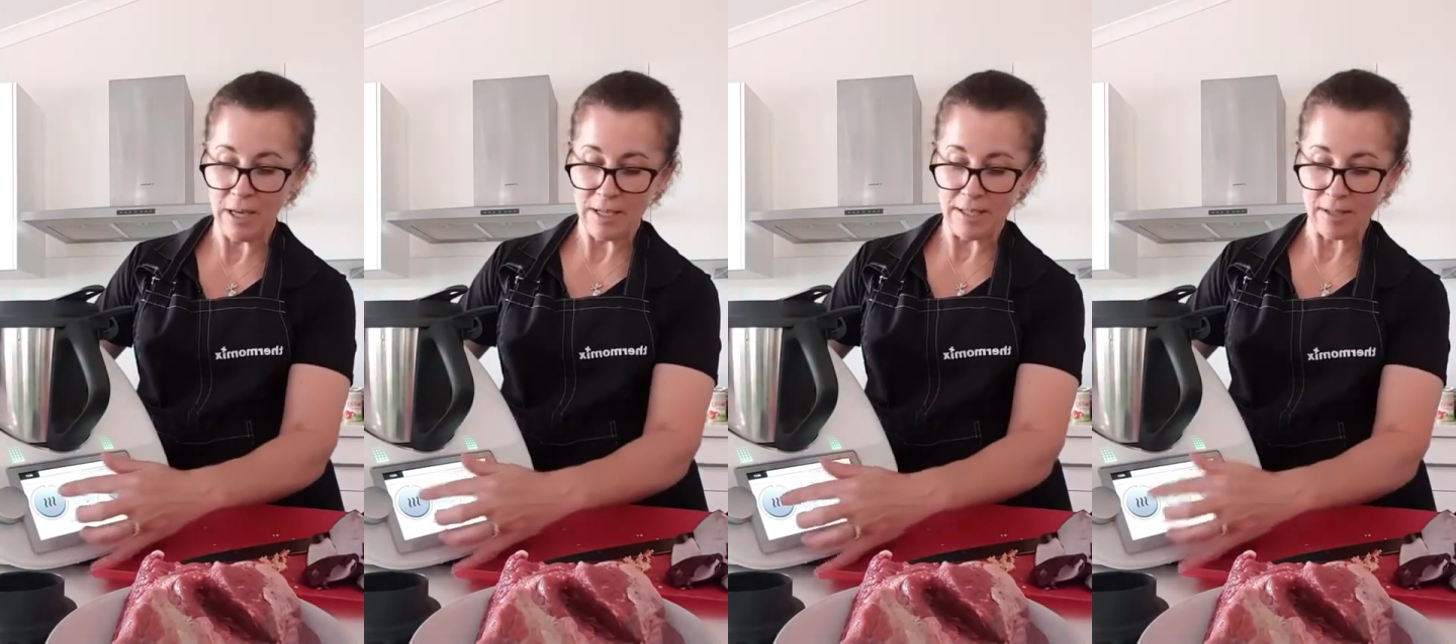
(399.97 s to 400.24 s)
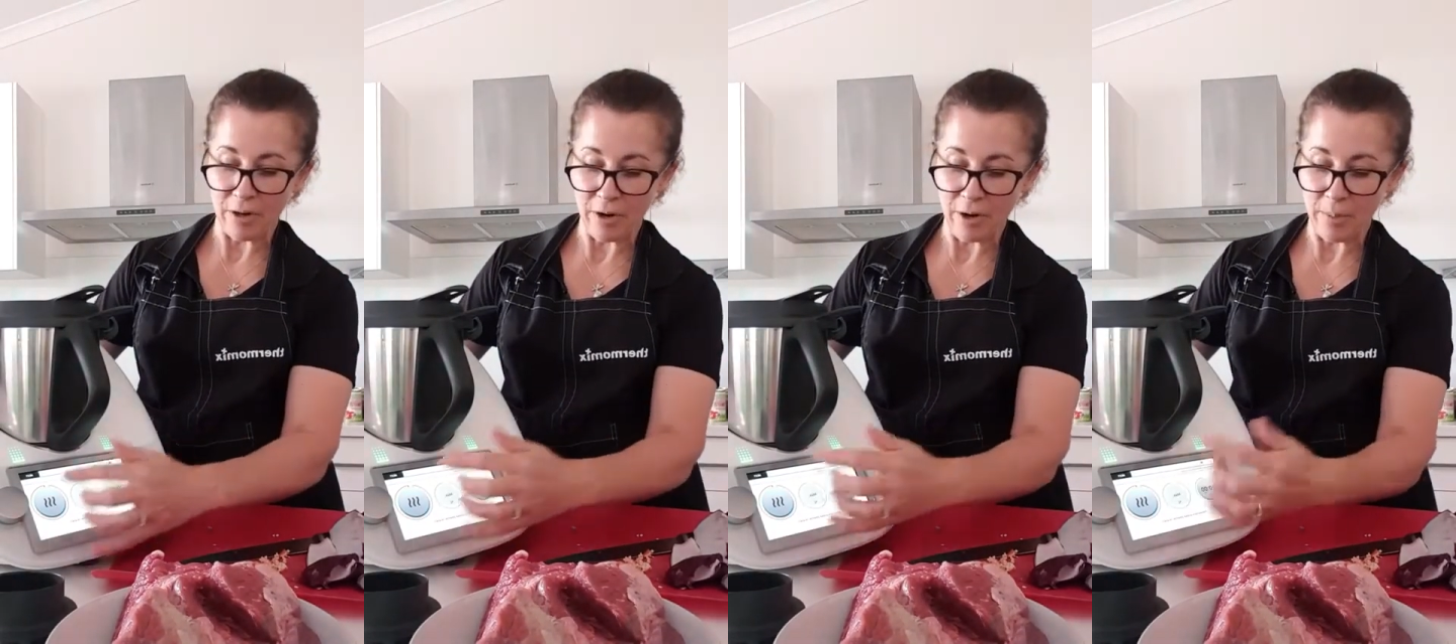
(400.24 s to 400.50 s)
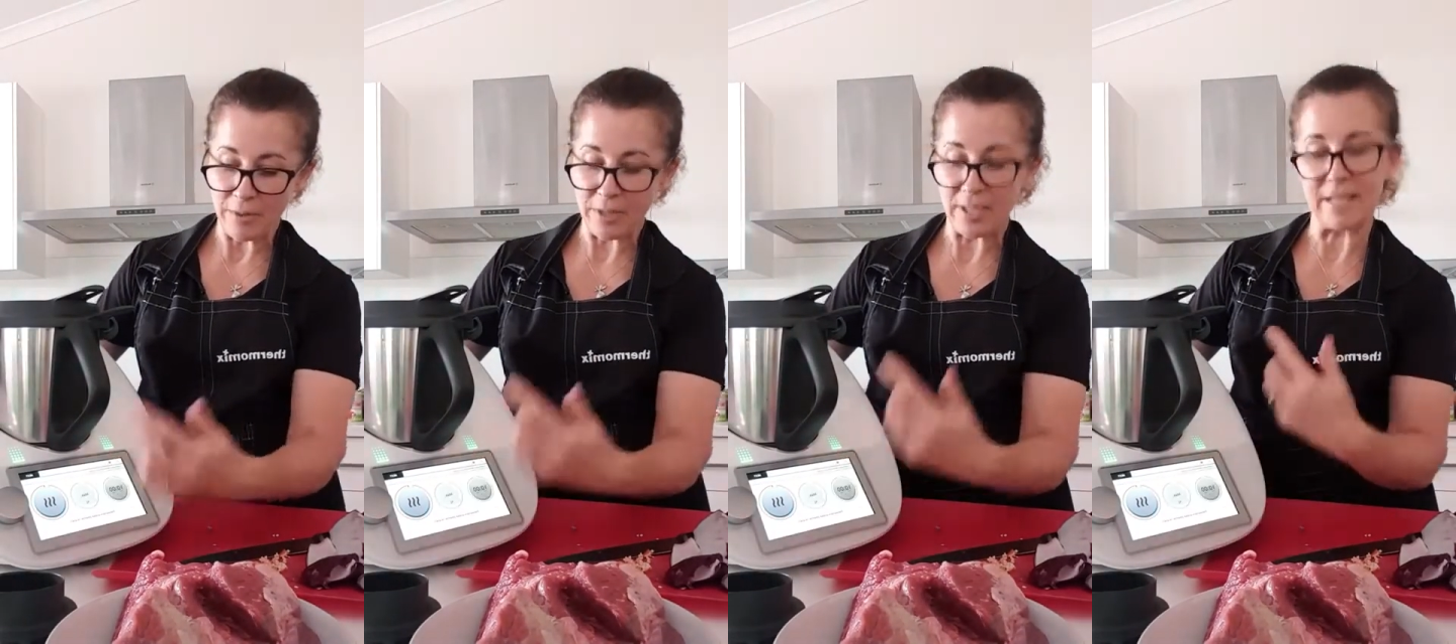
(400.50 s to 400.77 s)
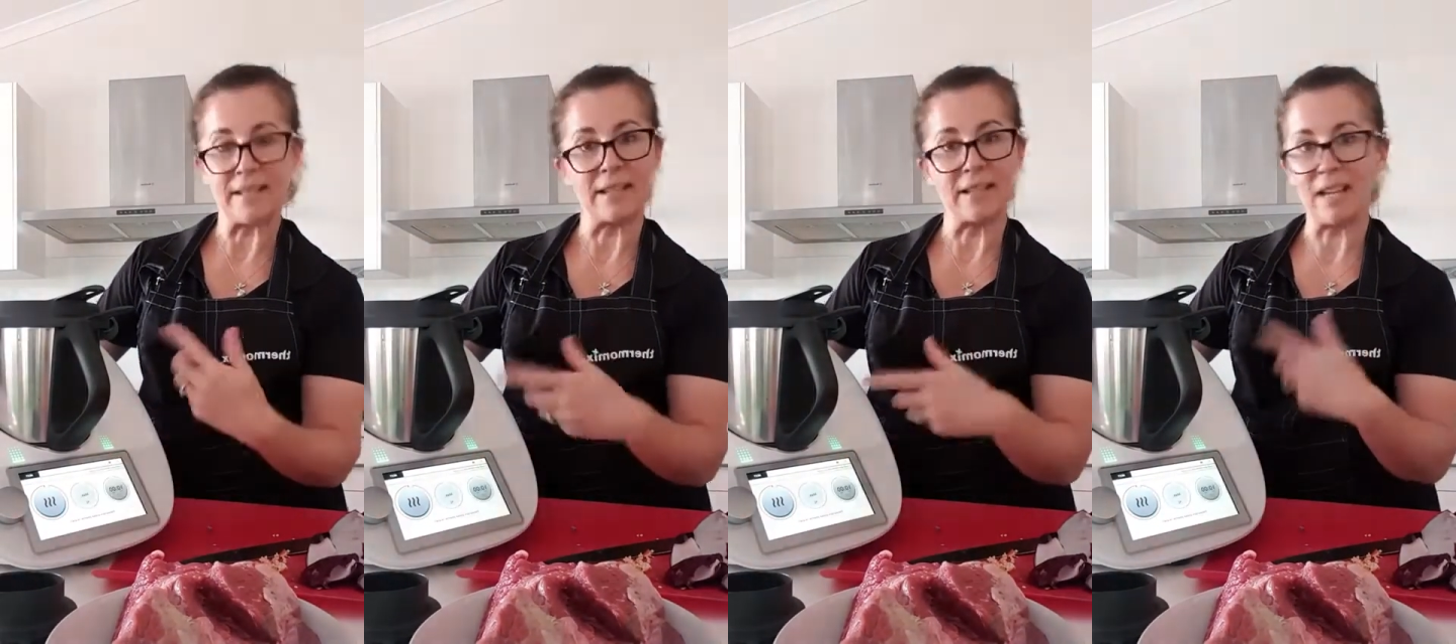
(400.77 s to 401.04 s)
So I'm
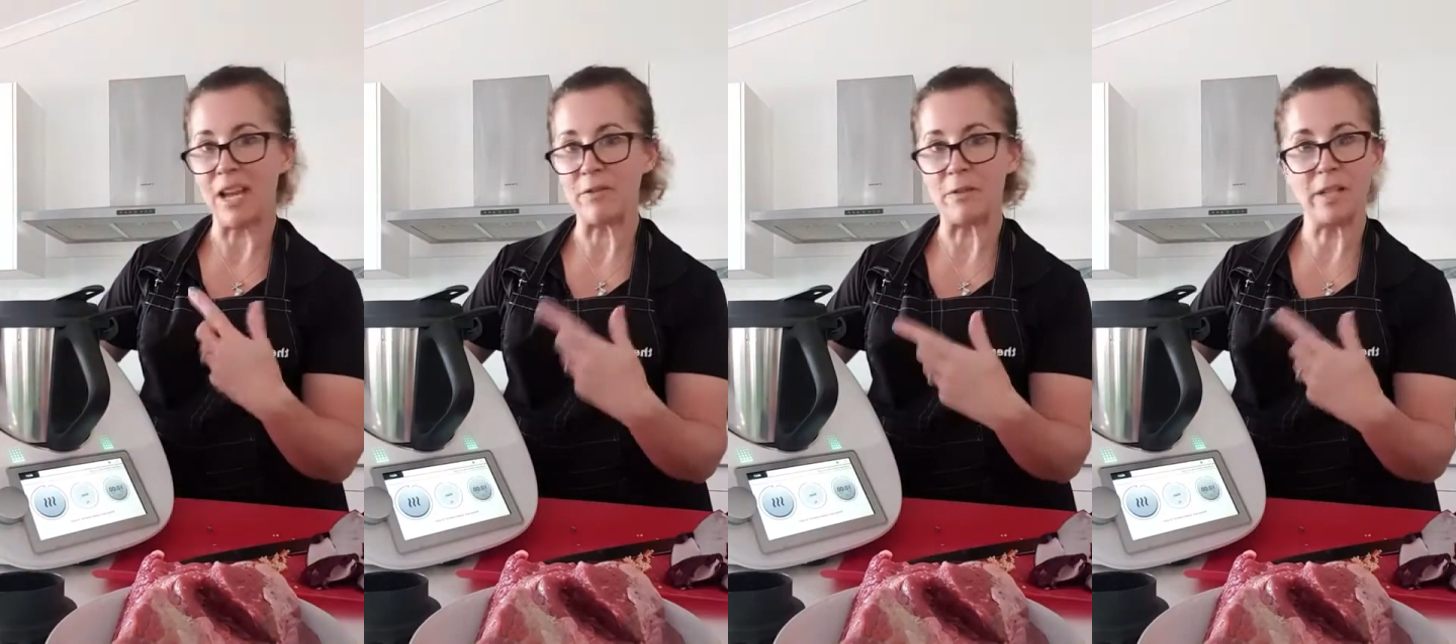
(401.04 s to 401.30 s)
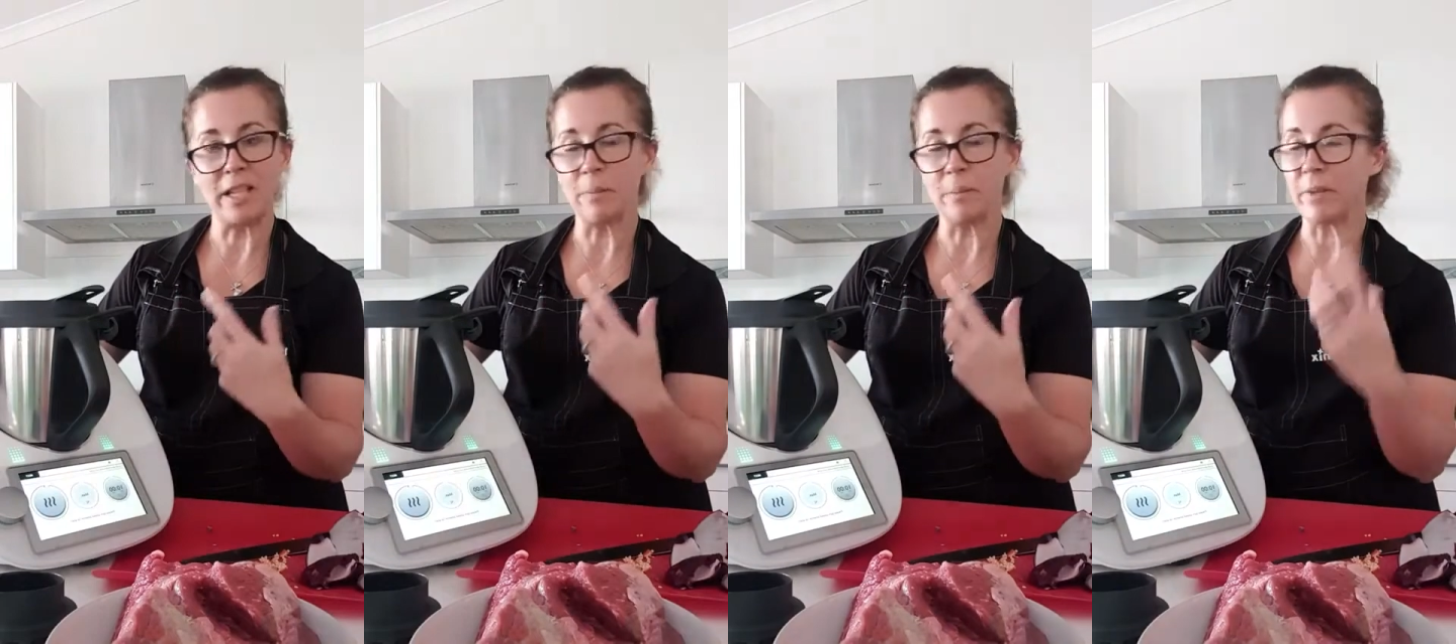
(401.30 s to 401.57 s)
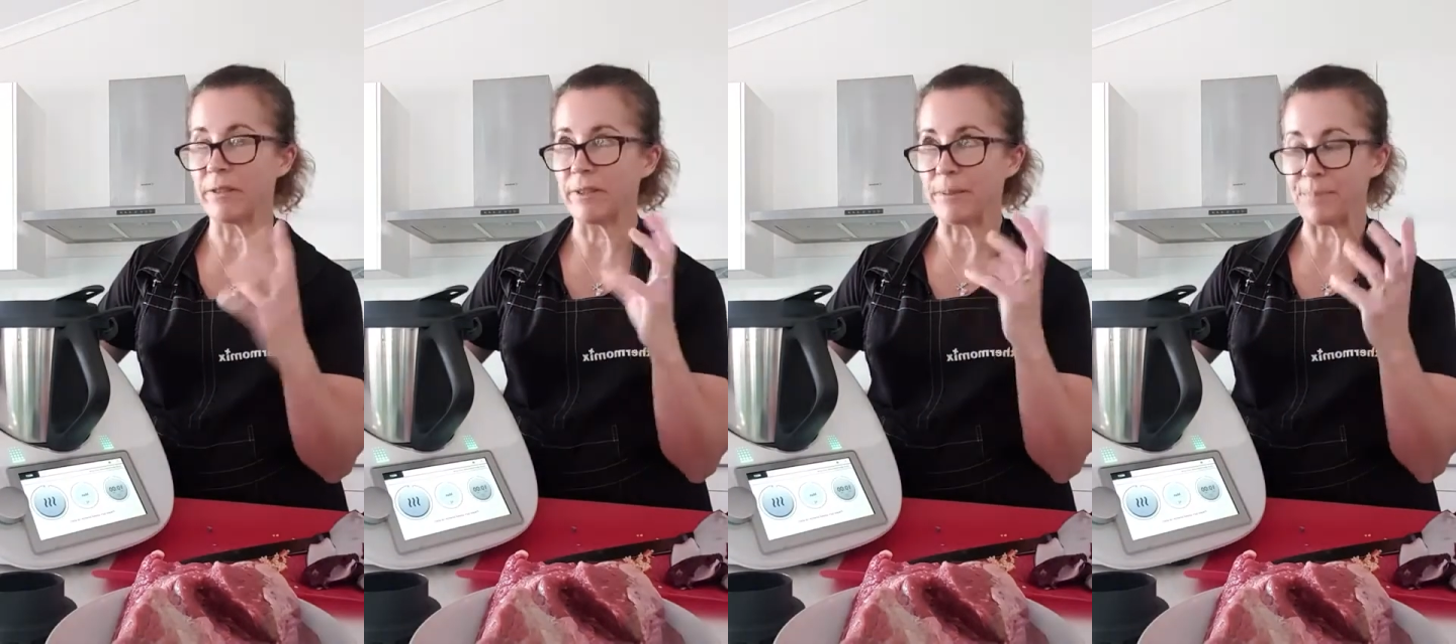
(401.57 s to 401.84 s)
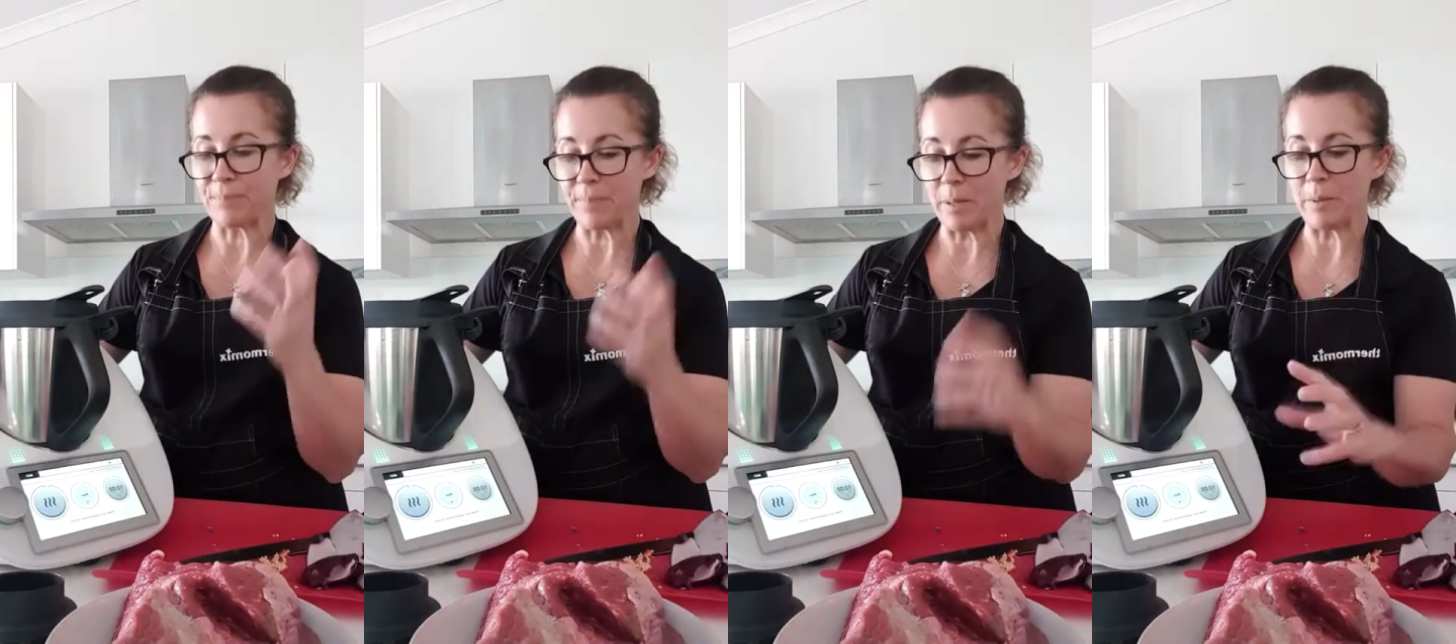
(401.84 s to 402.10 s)
just going to have a little bit of
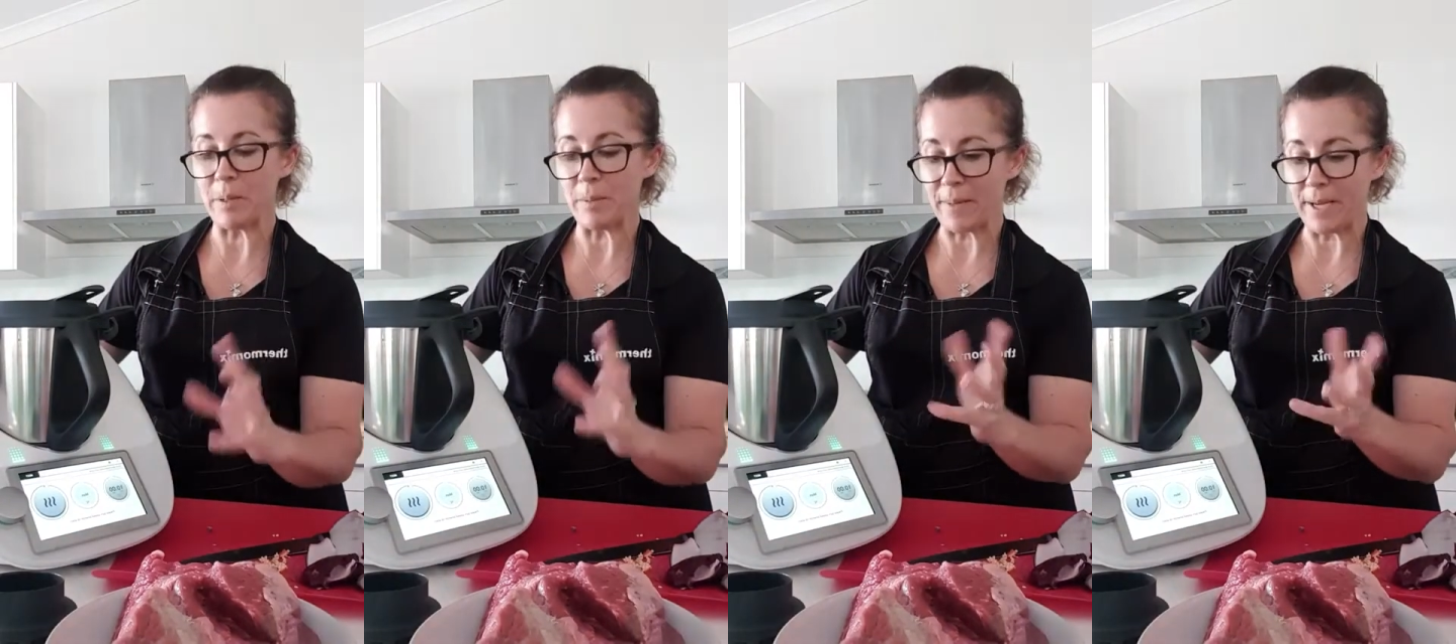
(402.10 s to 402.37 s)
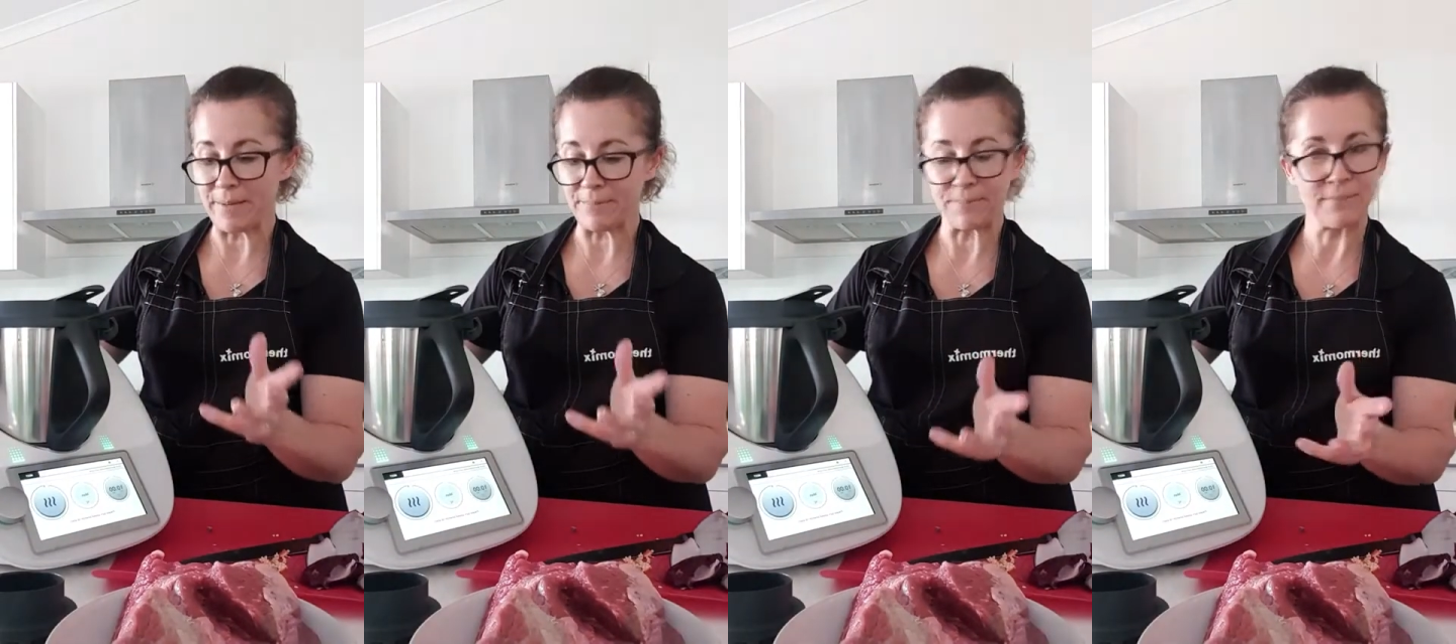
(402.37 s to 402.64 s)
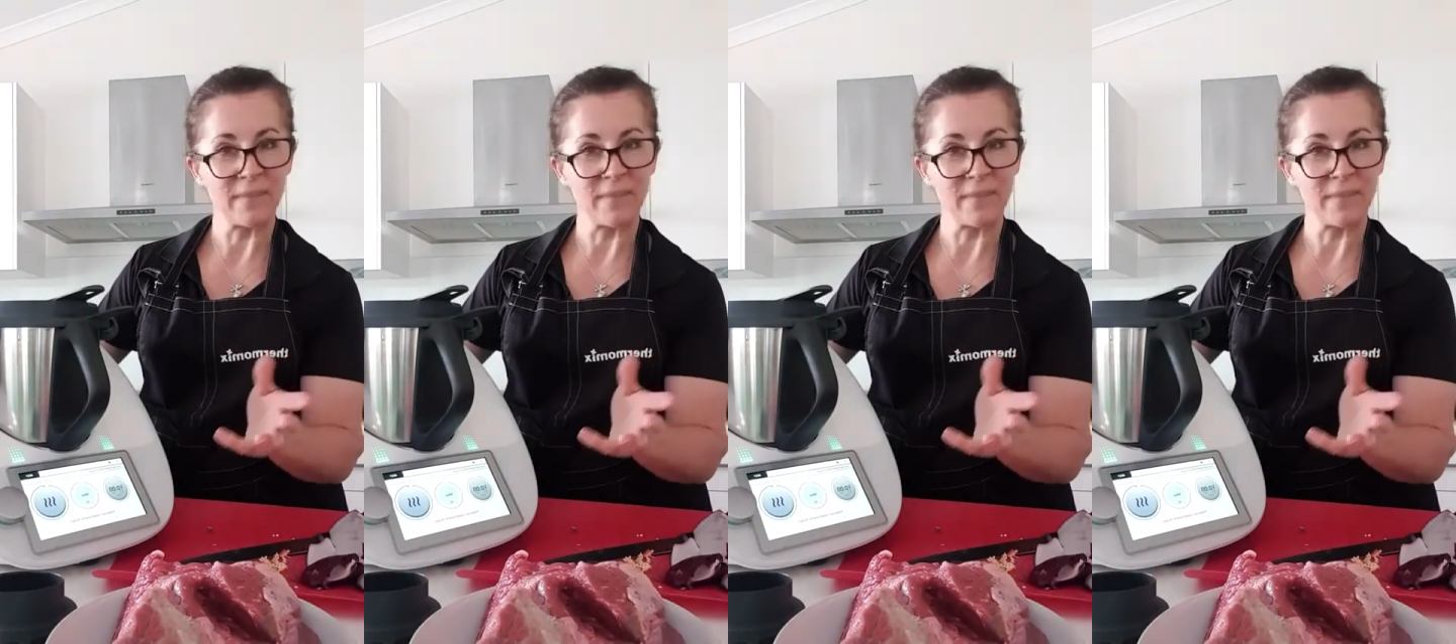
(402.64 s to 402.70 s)
a hurry, about